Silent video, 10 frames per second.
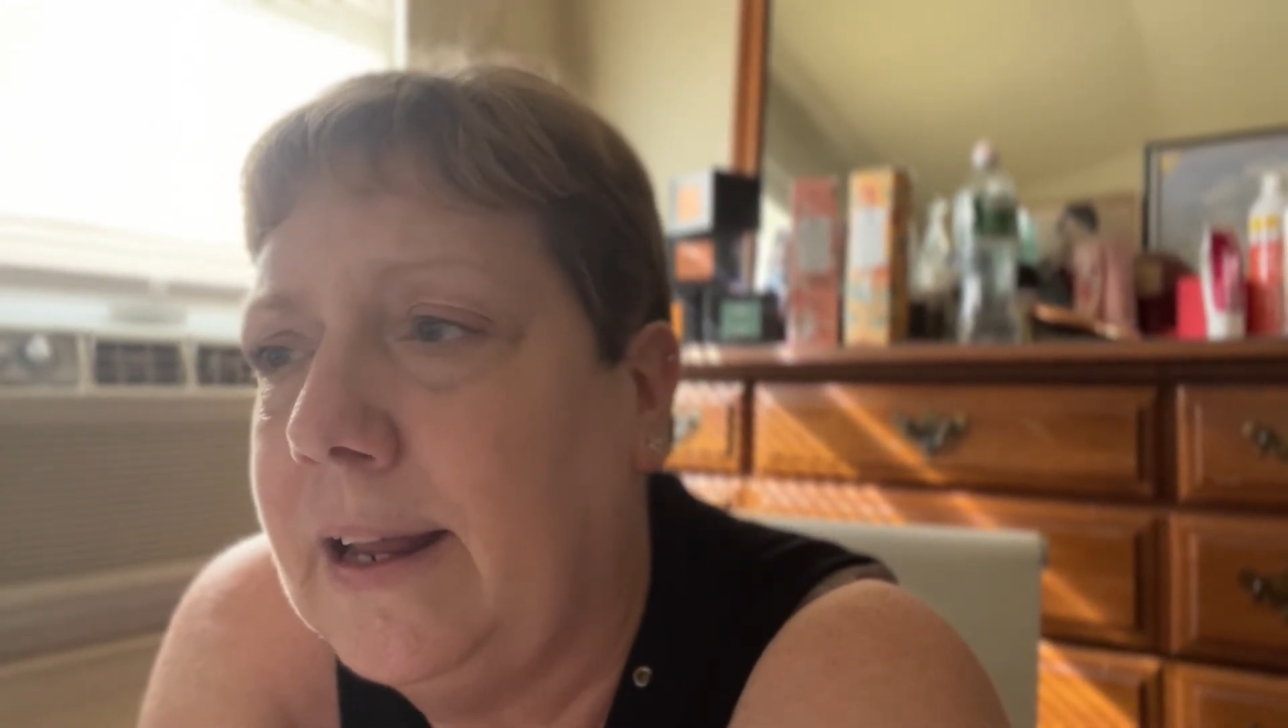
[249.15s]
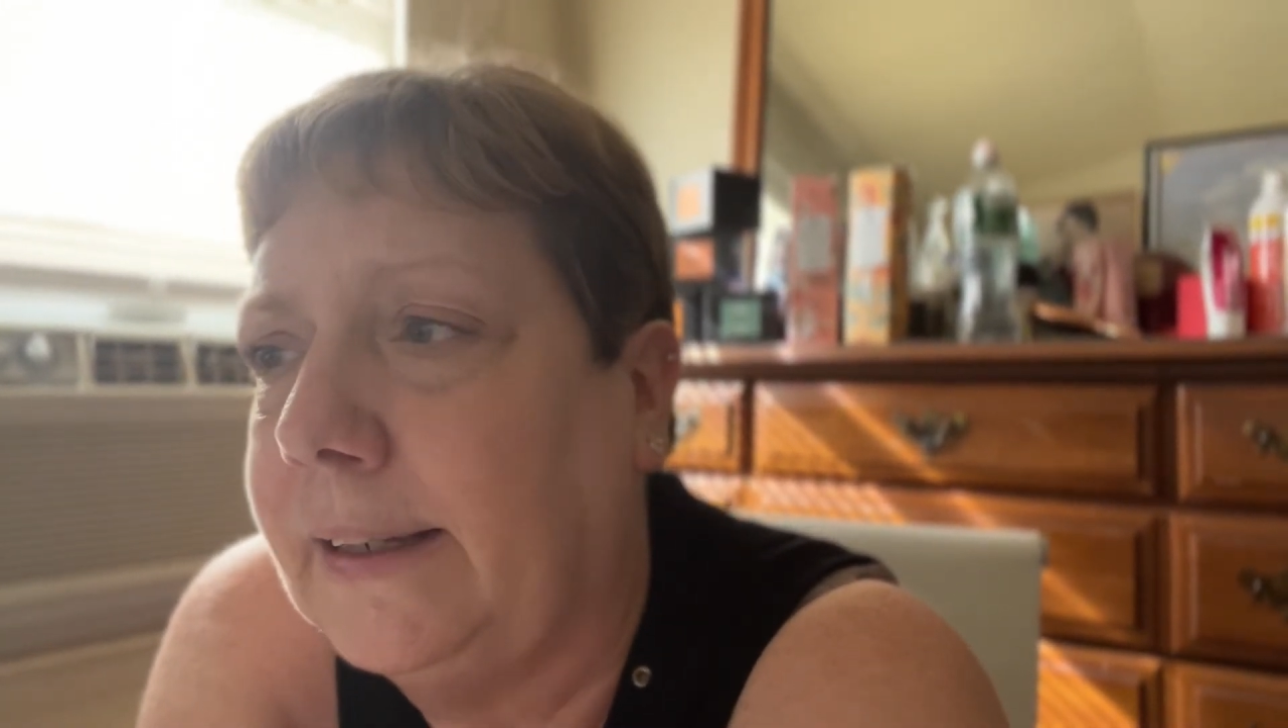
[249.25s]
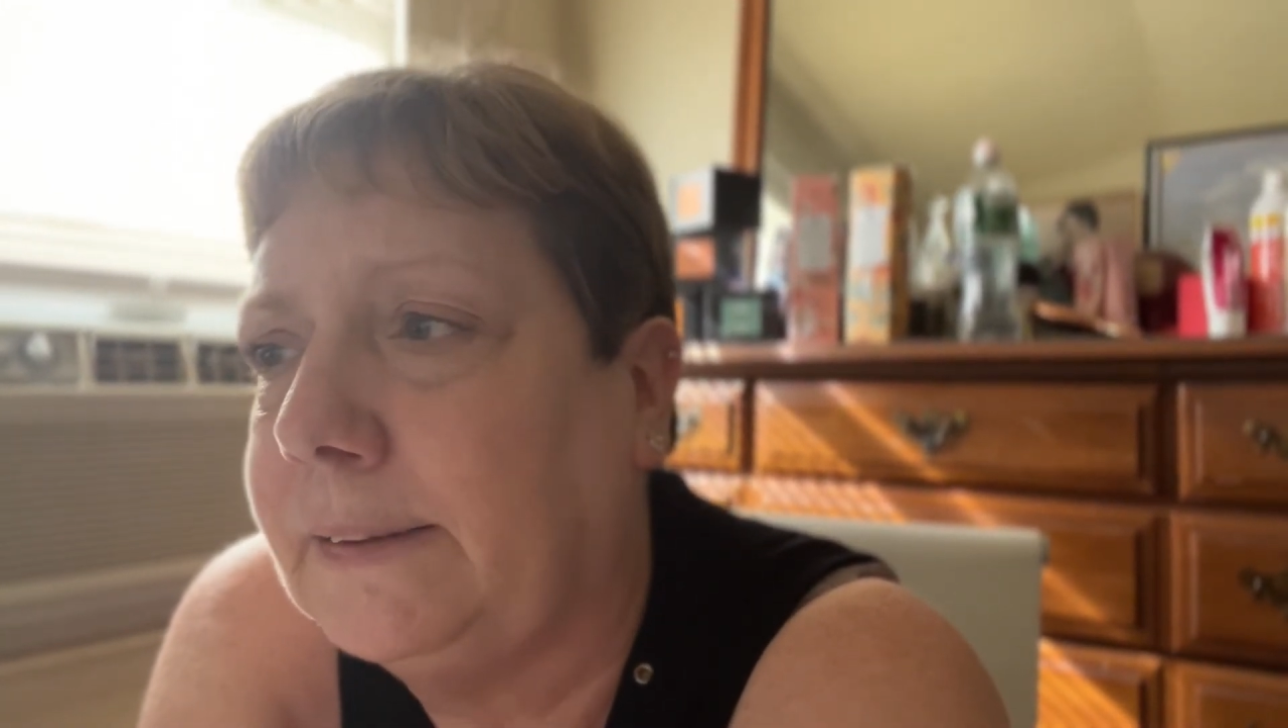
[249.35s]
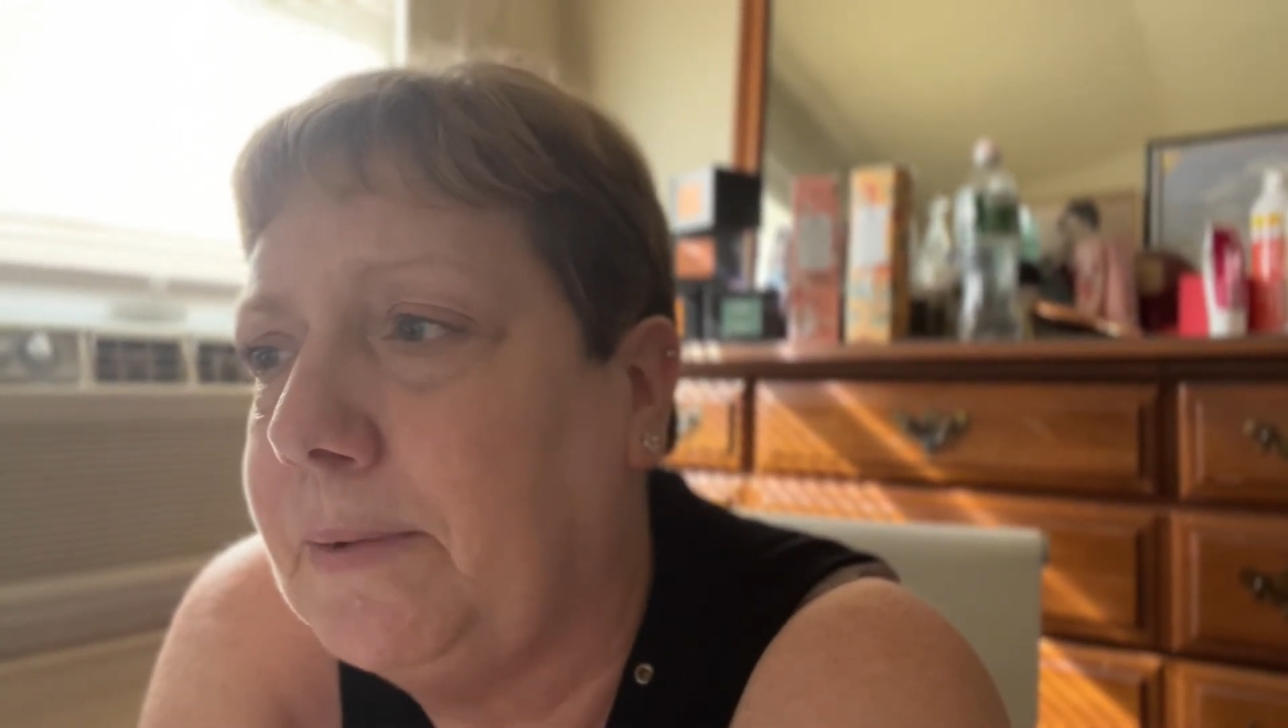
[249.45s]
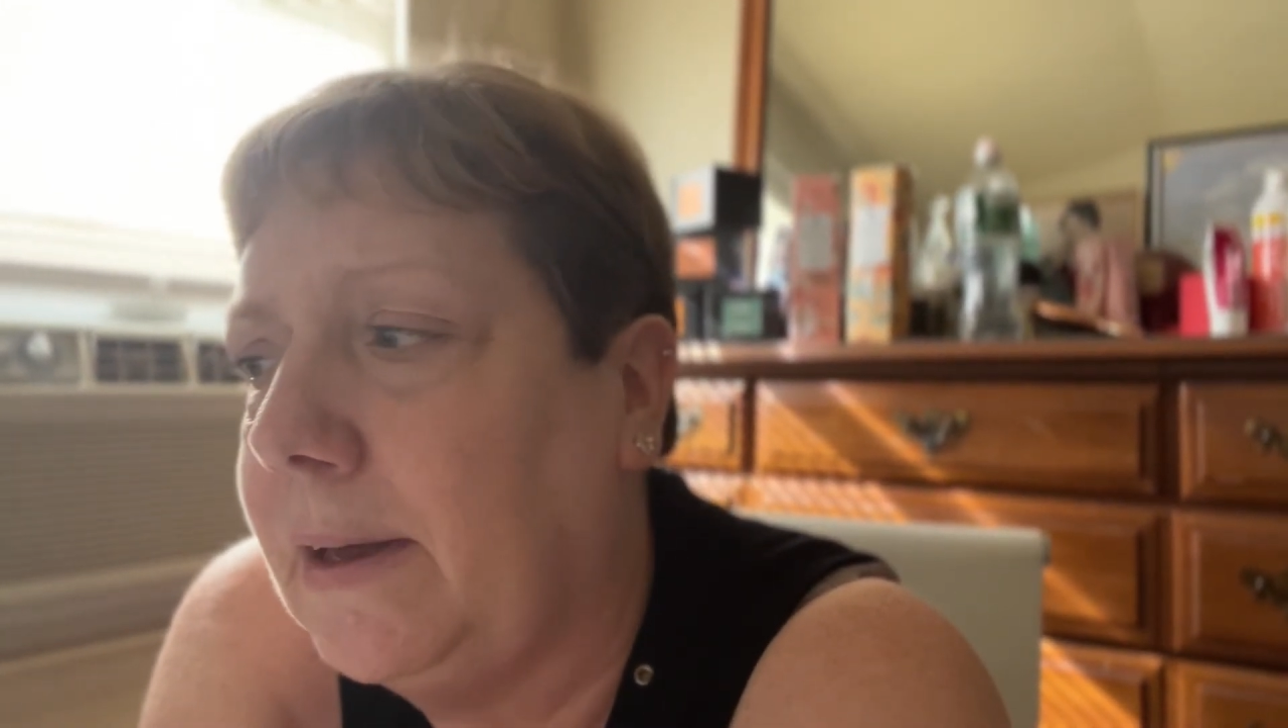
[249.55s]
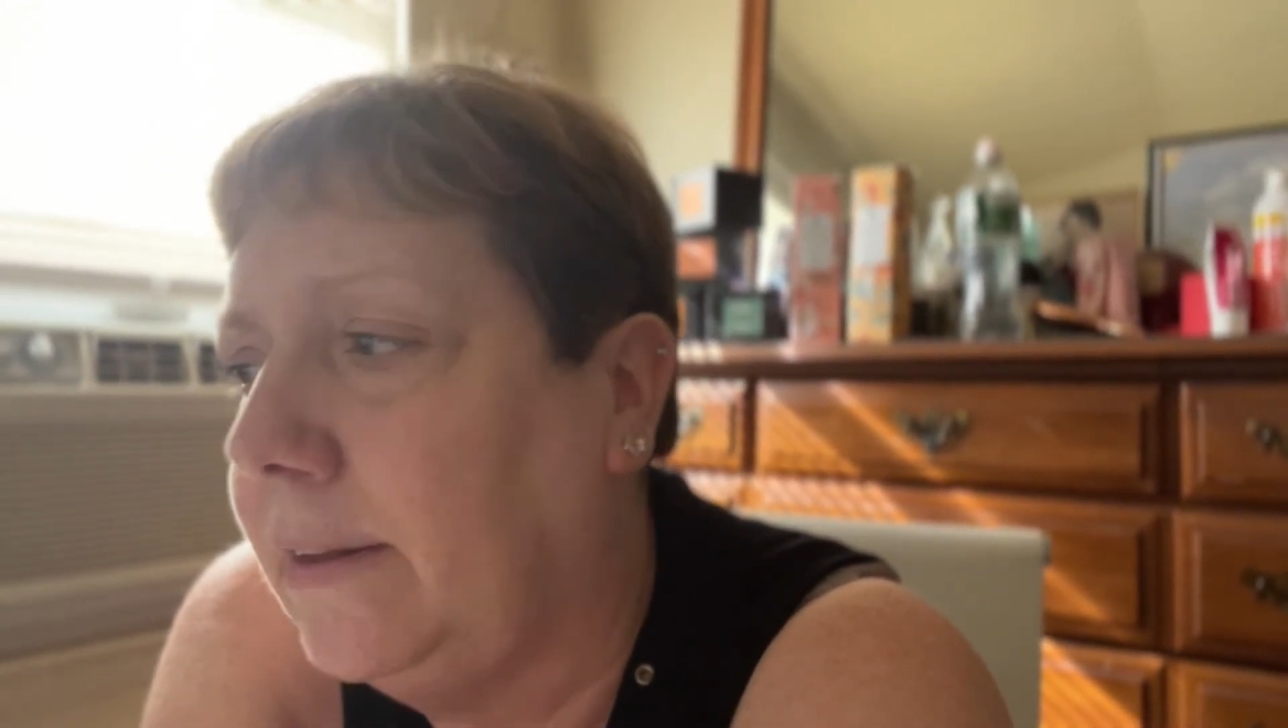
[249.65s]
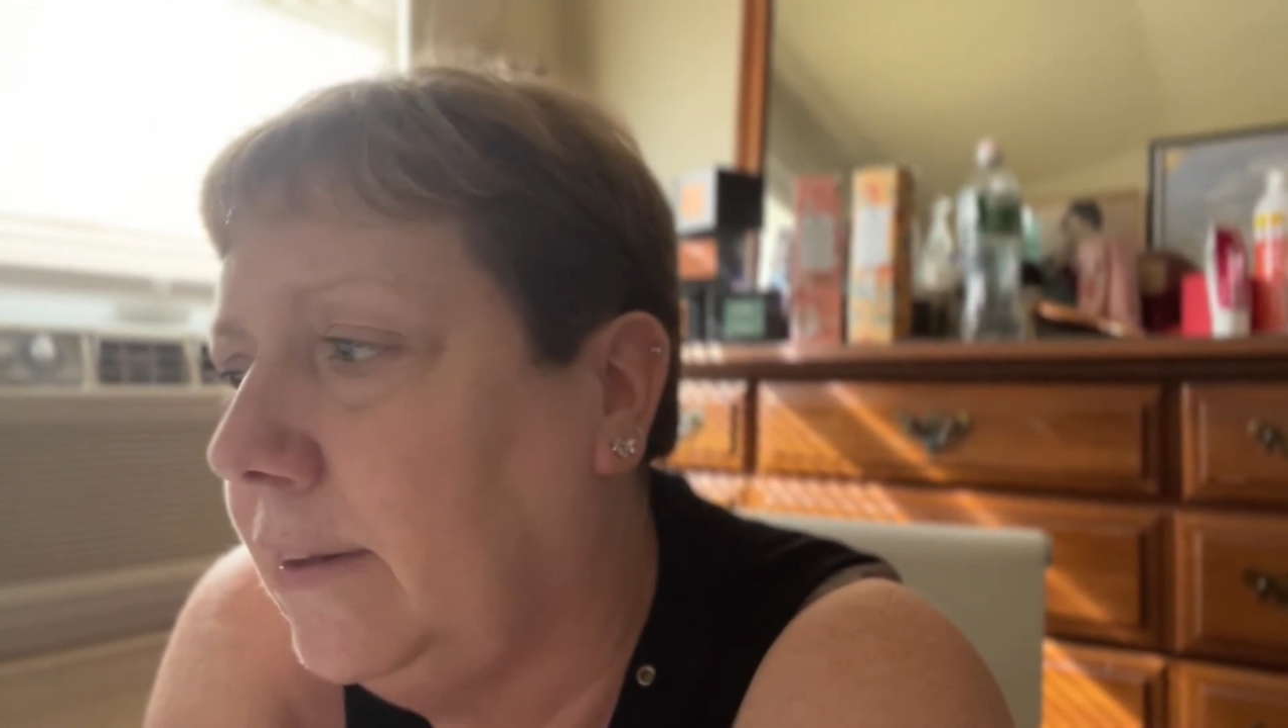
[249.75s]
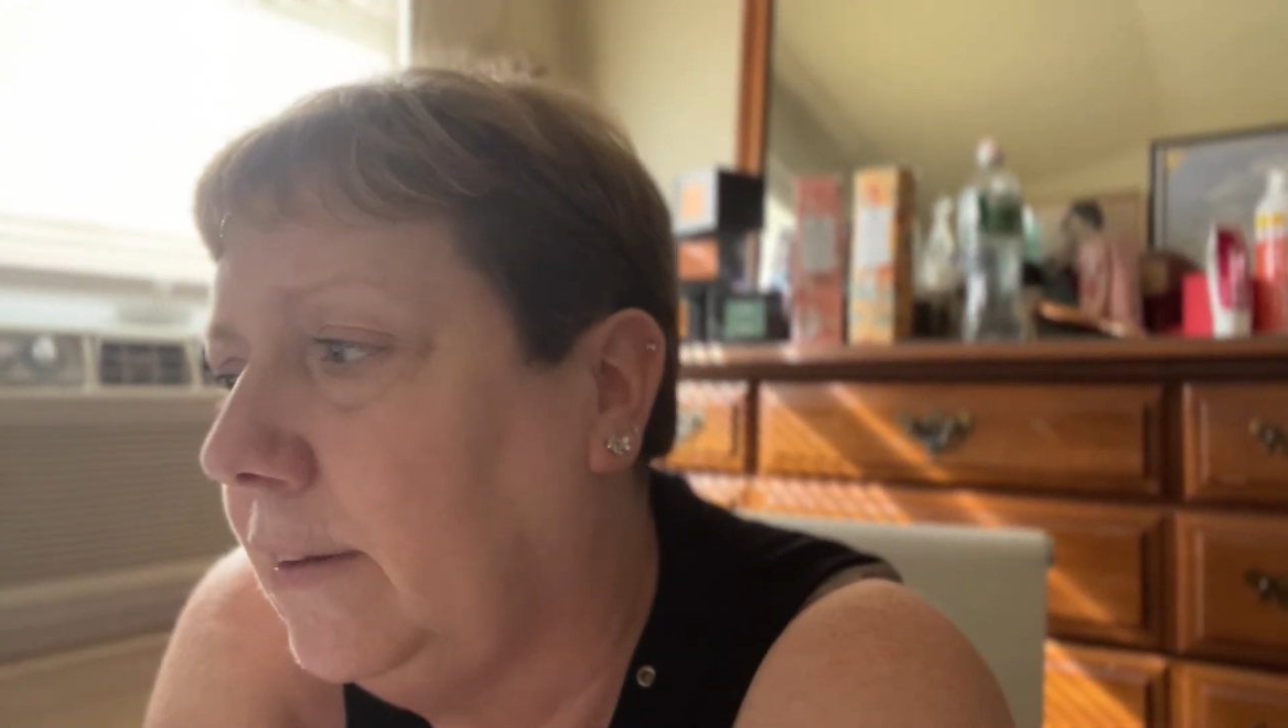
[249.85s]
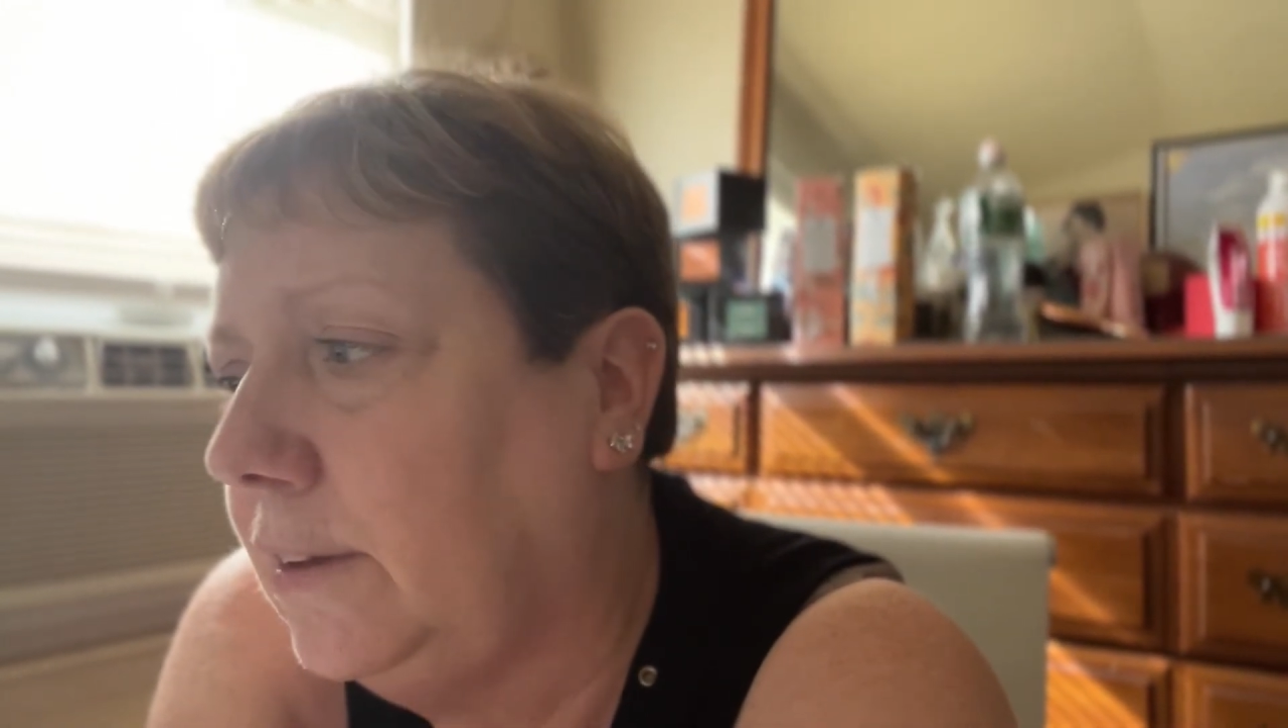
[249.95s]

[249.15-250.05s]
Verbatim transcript: next month.